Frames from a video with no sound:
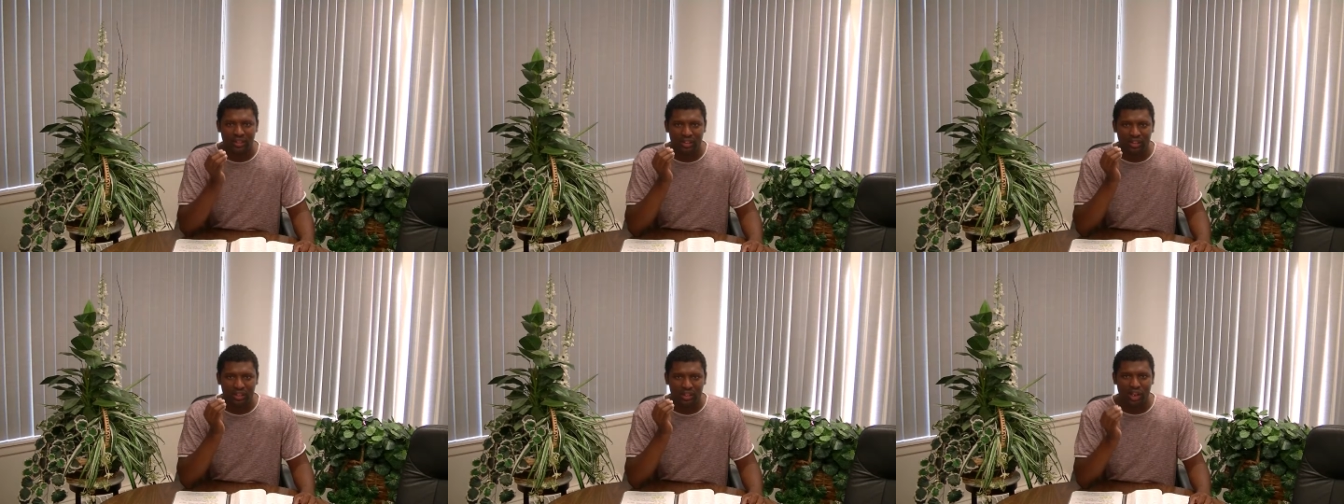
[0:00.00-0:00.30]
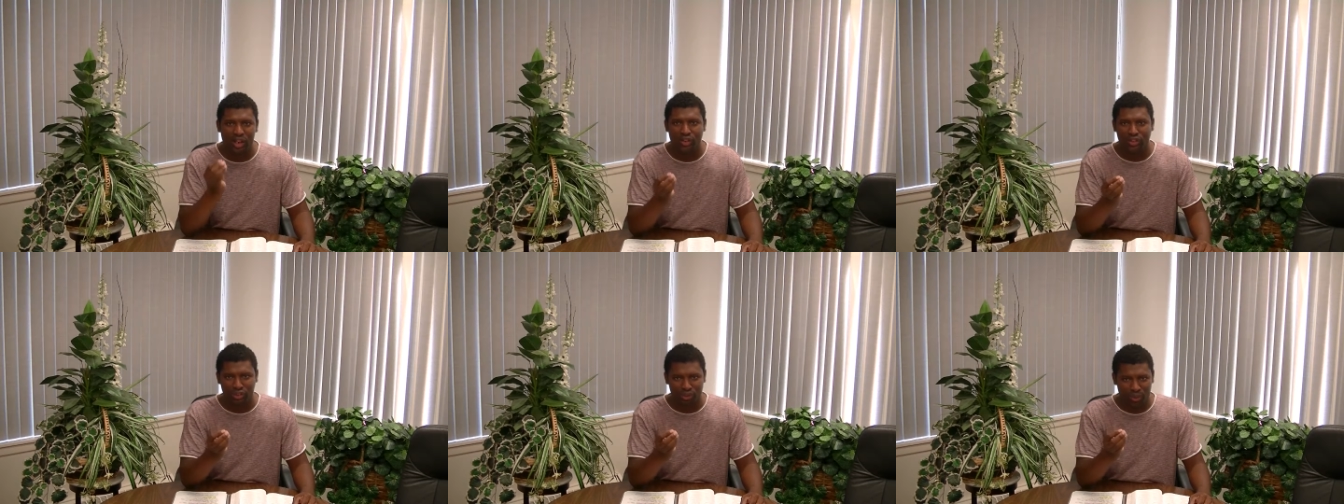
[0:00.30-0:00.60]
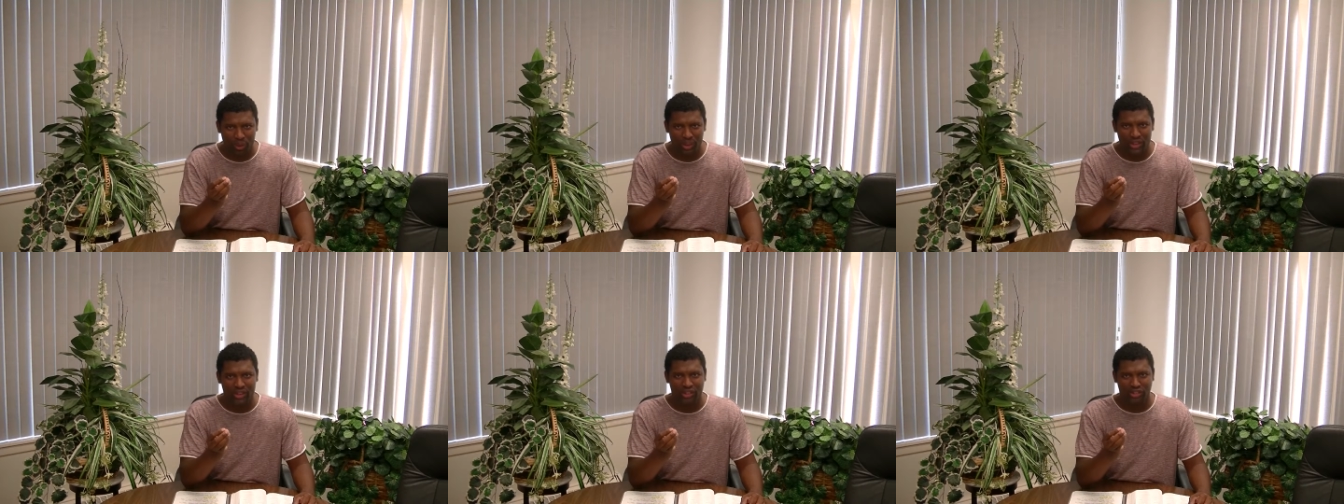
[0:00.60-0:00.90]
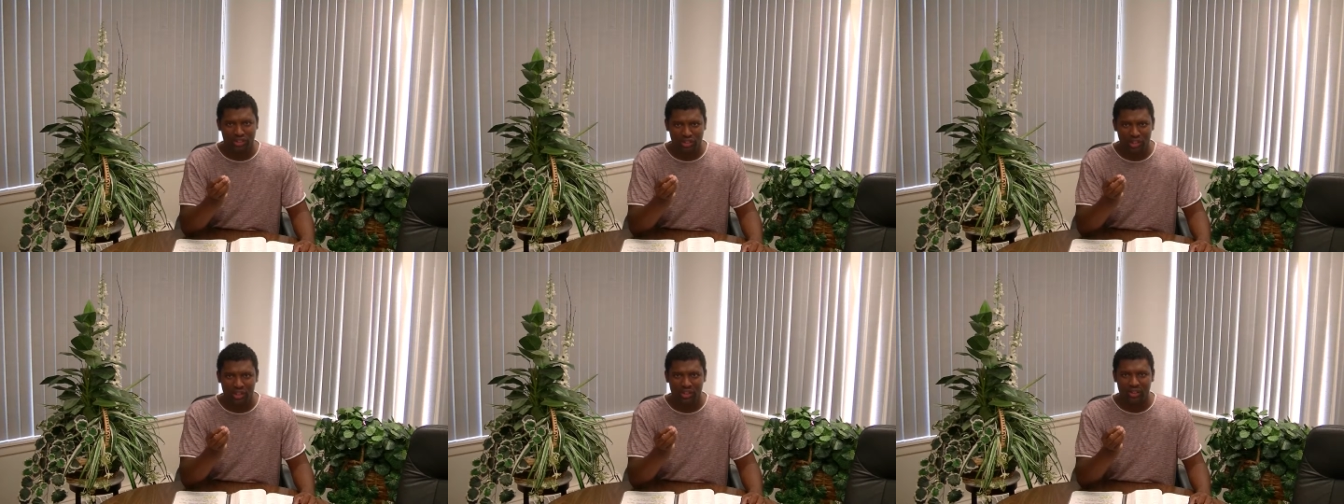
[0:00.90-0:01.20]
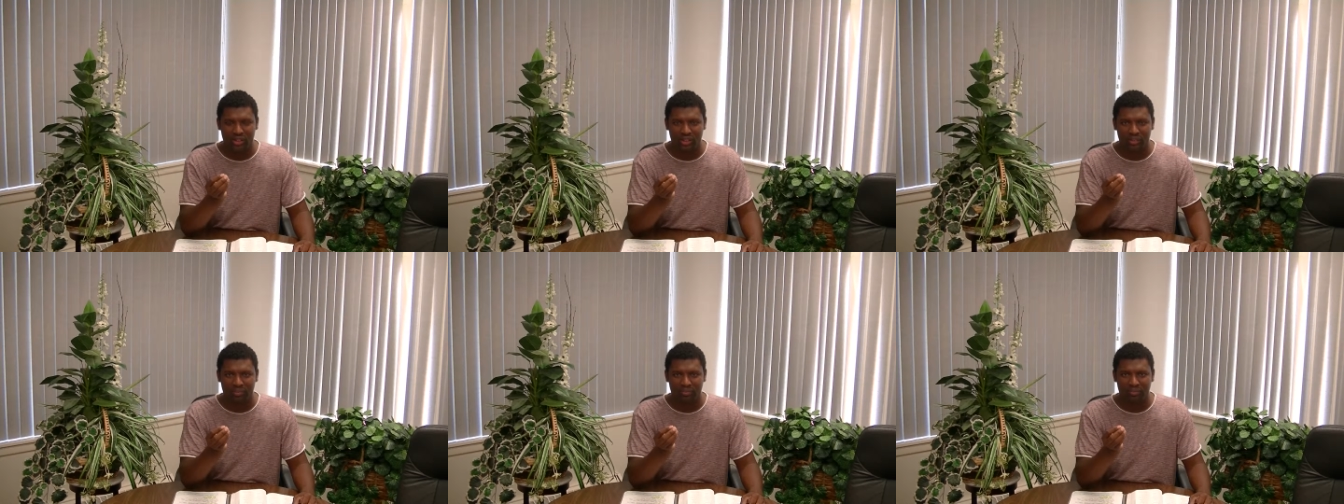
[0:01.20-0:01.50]
knows what he's
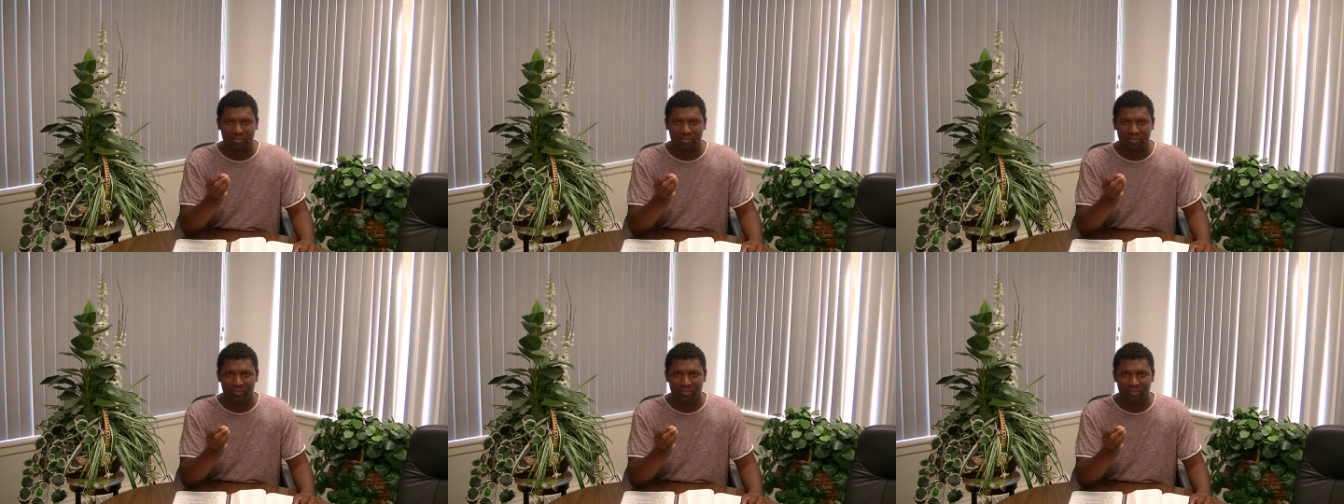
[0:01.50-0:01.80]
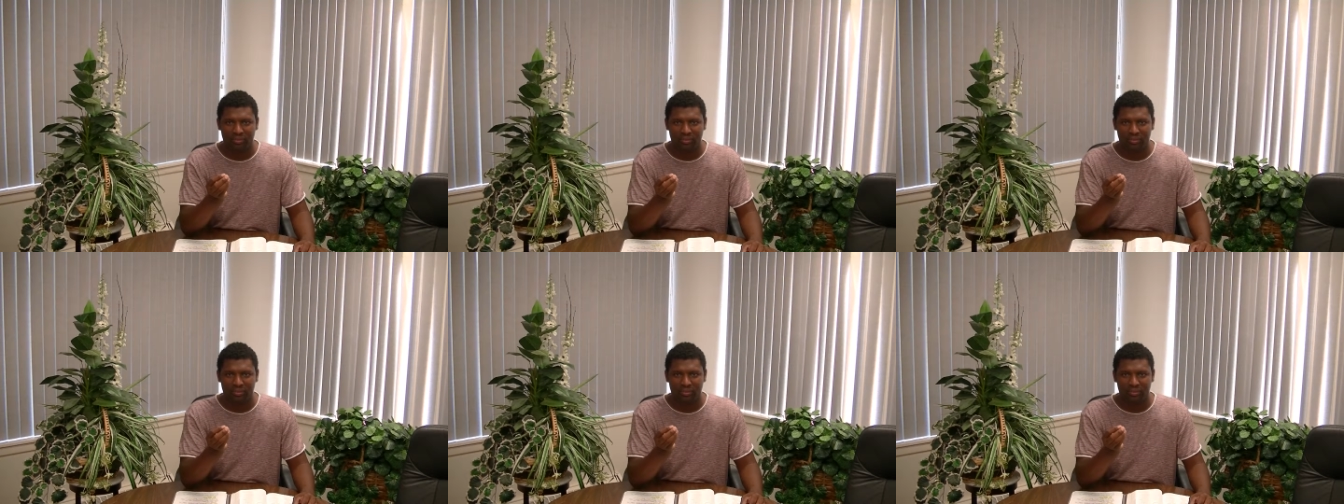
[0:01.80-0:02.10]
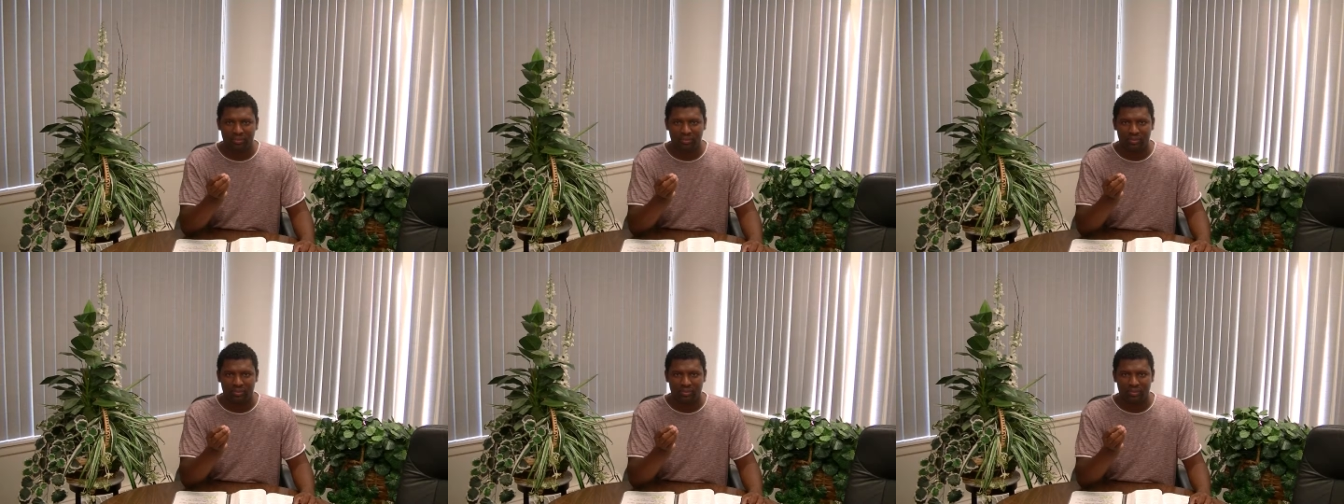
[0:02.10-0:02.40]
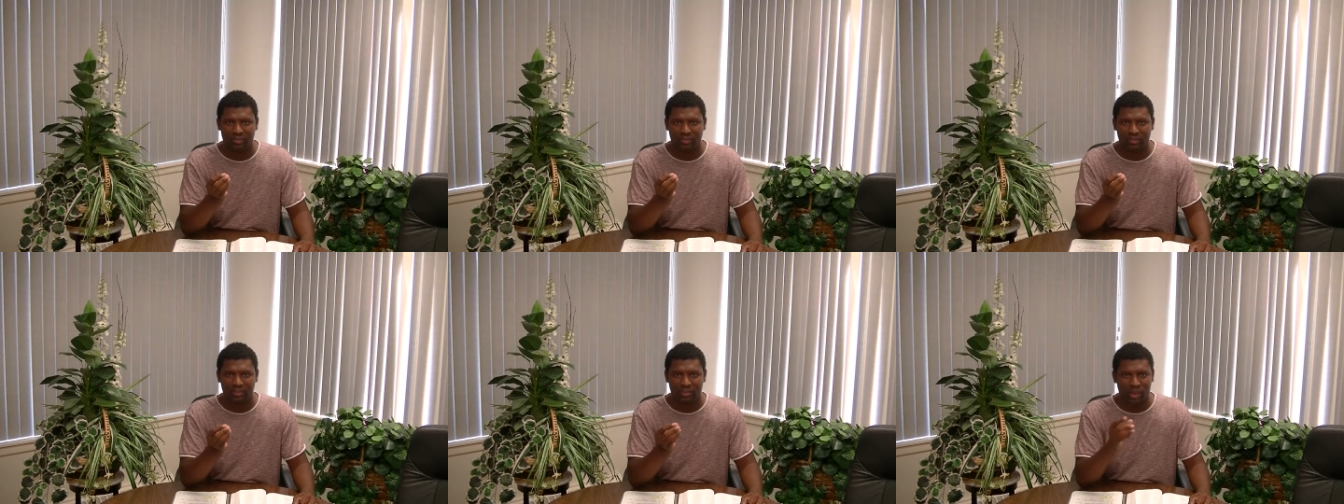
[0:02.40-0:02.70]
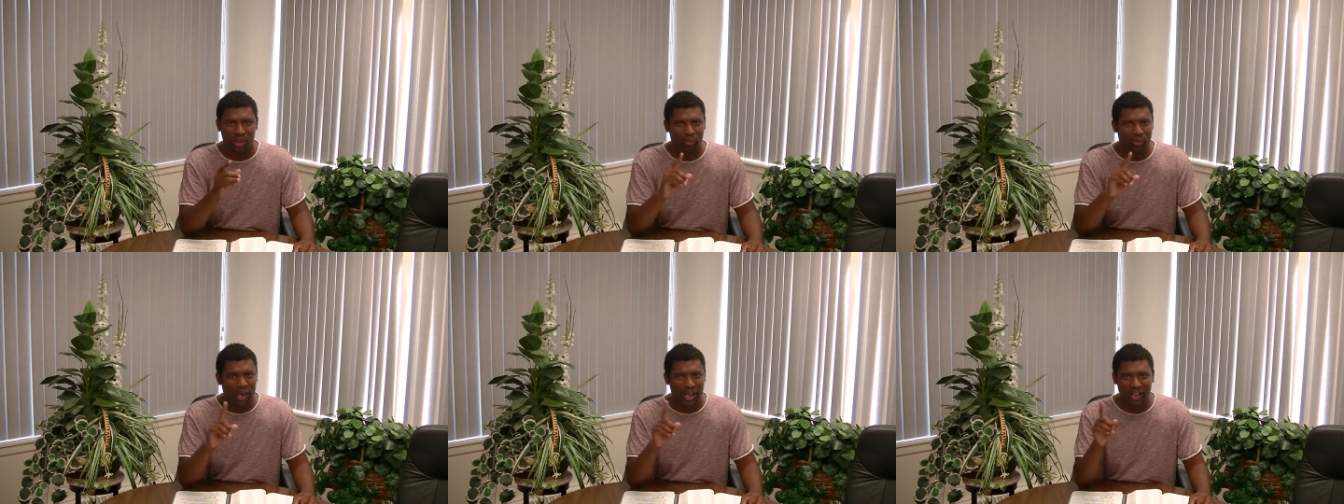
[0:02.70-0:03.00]
doing.
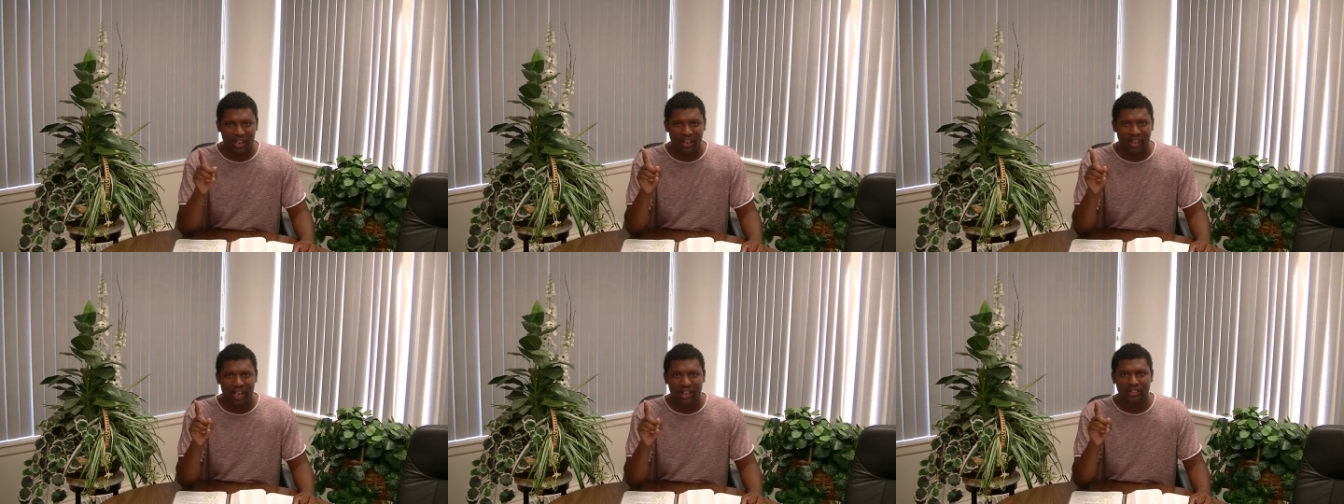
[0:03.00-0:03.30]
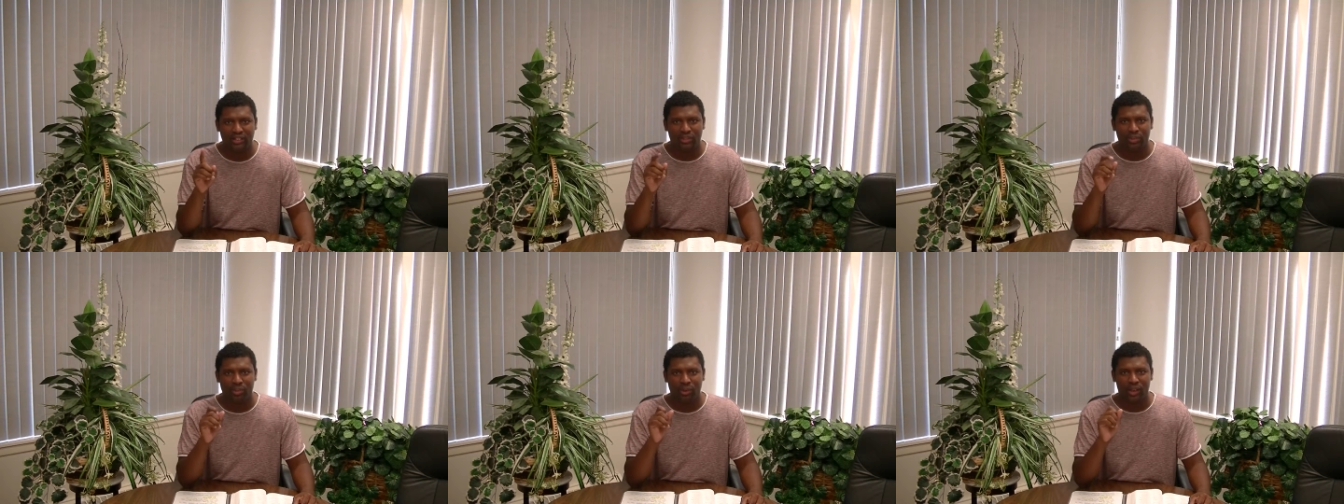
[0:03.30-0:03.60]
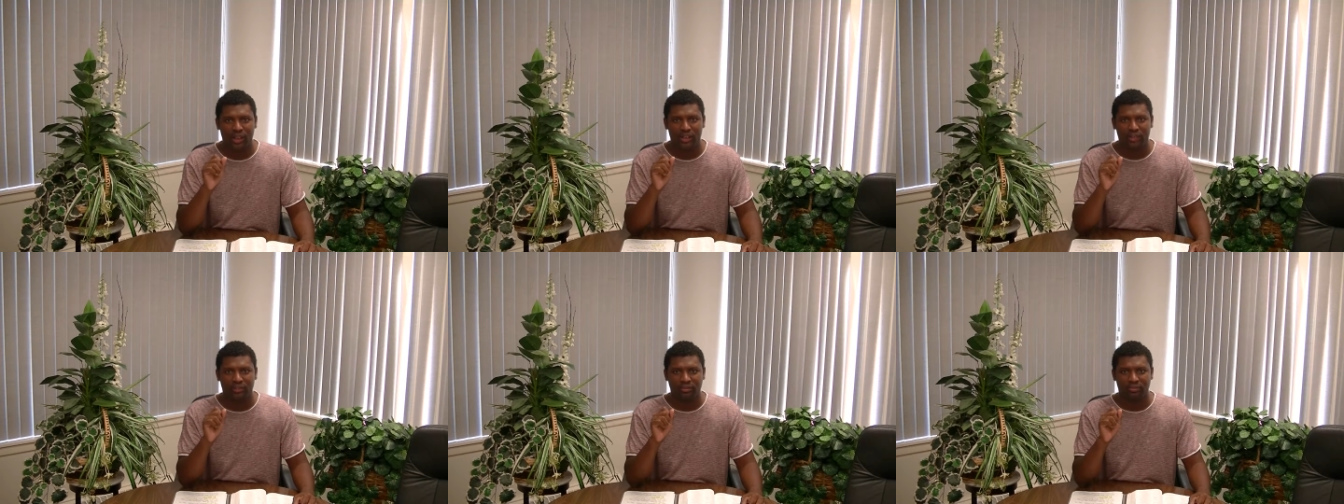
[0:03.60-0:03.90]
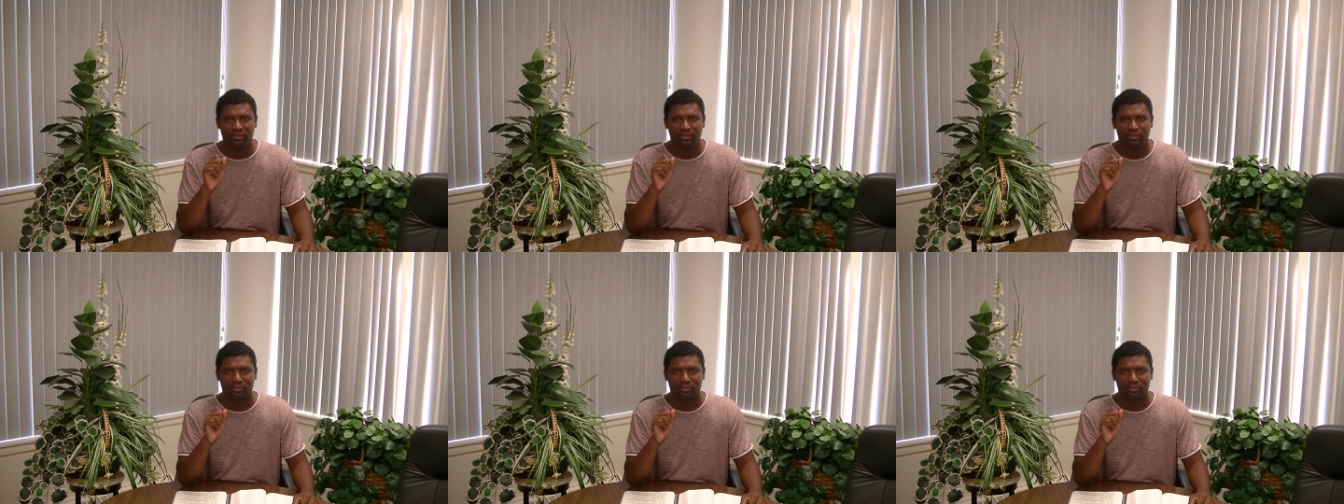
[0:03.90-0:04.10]
Nobody likes waiting.